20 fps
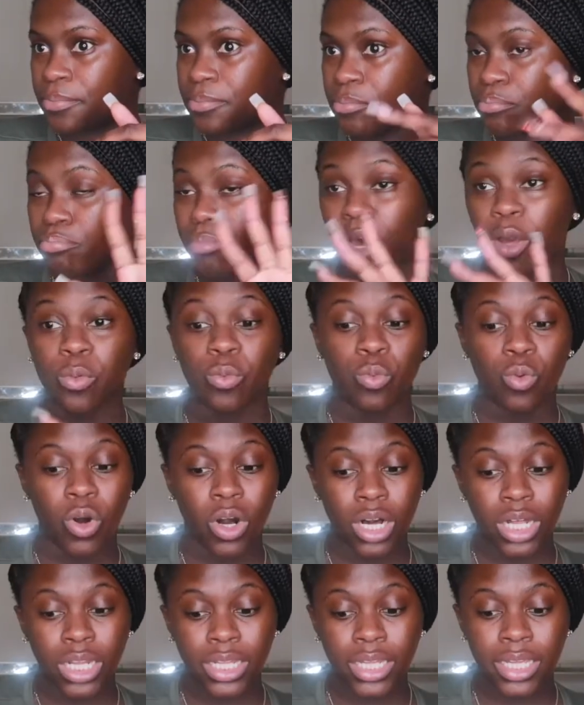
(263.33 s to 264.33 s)
my
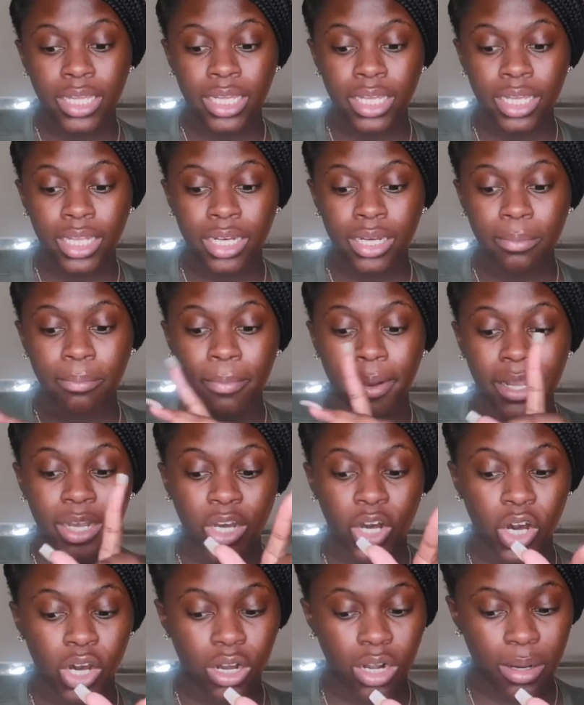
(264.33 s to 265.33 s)
wallet, my
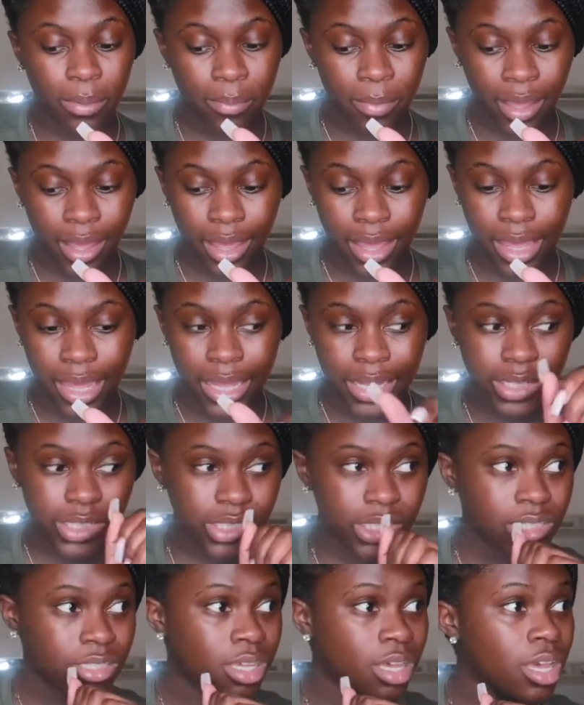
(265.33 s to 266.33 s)

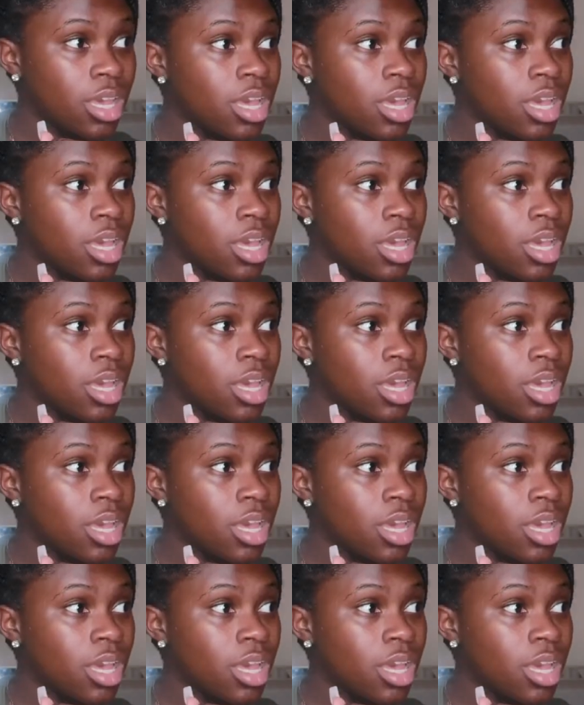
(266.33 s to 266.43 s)
CarMax,